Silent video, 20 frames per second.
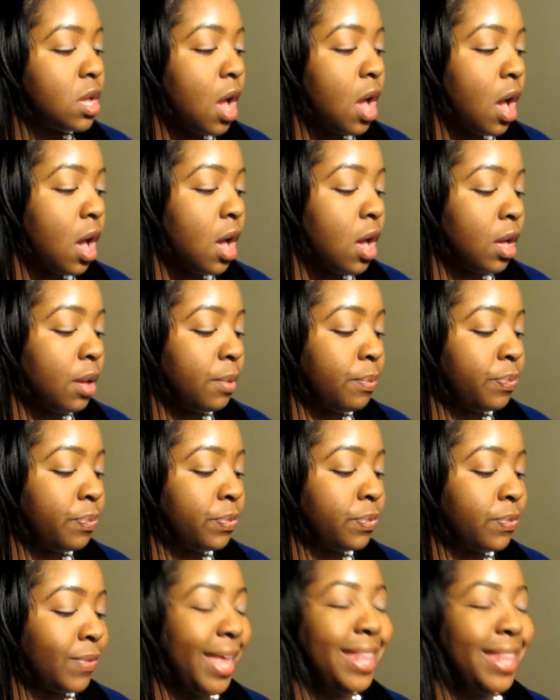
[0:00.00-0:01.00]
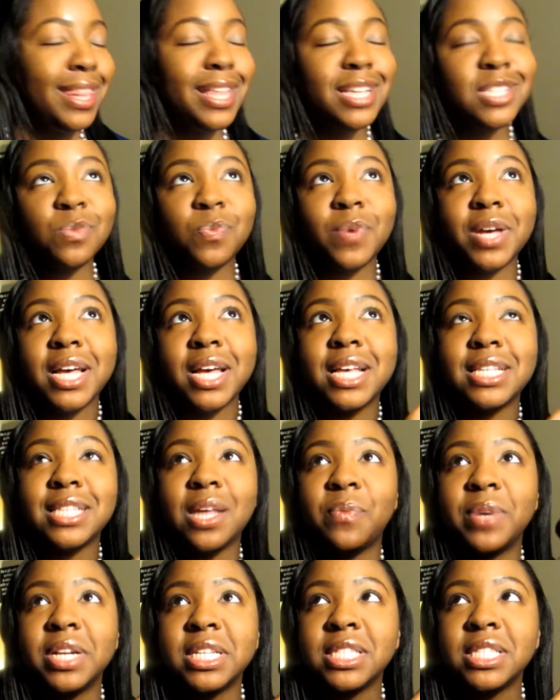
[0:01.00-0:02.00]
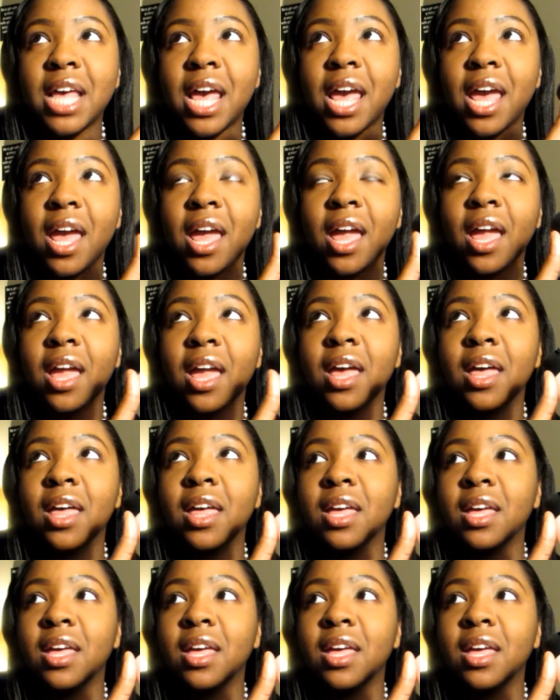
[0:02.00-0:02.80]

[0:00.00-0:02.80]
And this was, I want to say